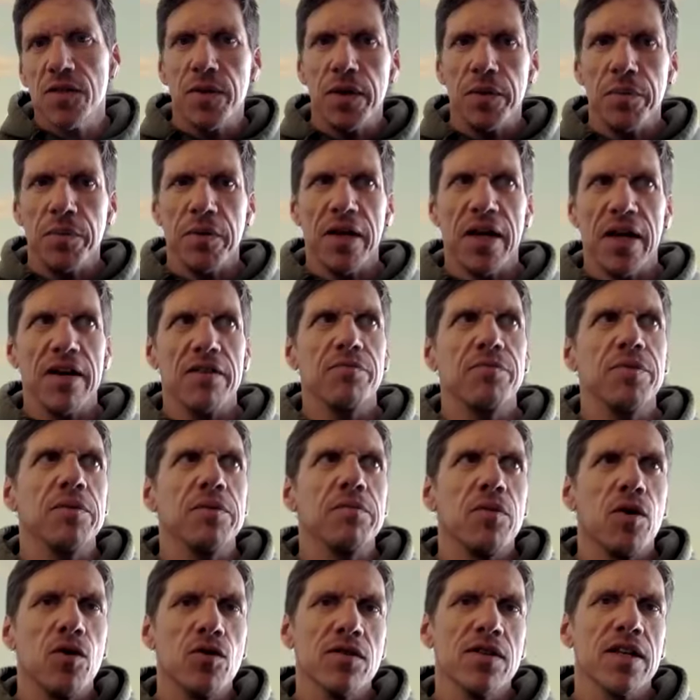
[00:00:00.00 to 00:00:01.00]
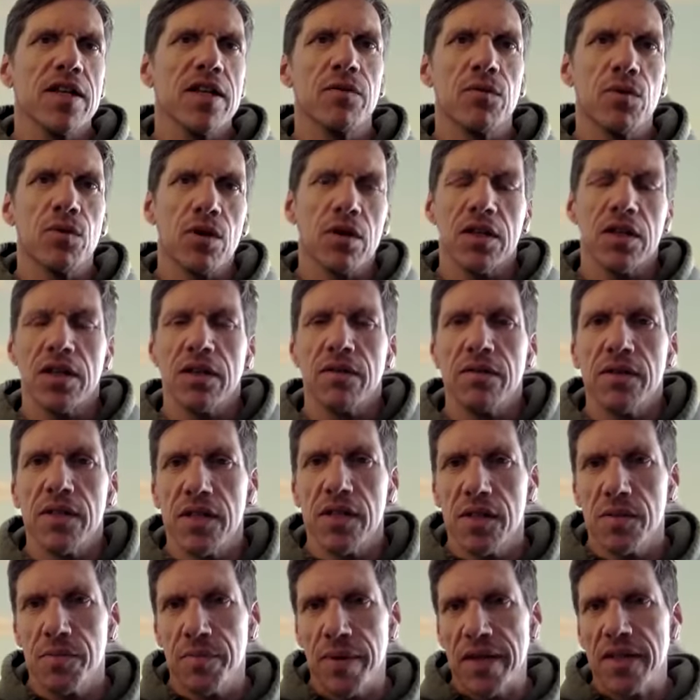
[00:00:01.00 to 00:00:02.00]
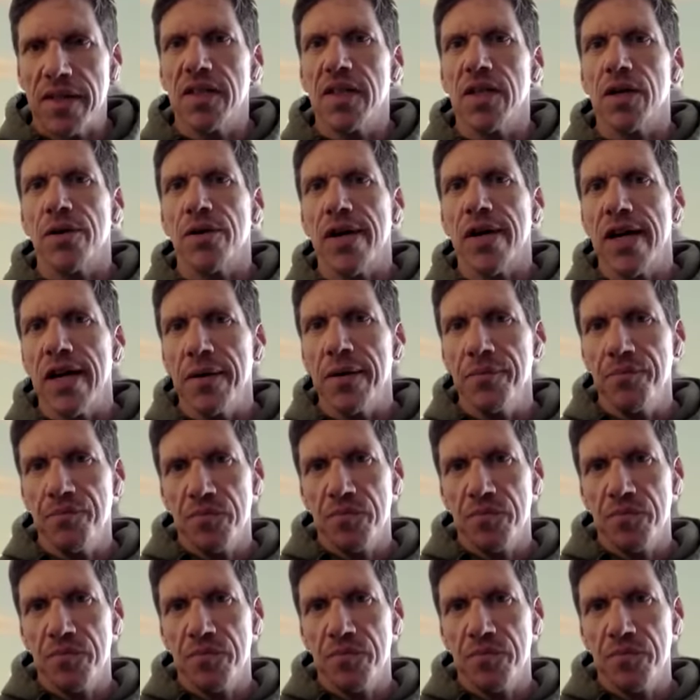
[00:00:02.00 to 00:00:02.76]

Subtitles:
people have been mostly working with bacteria,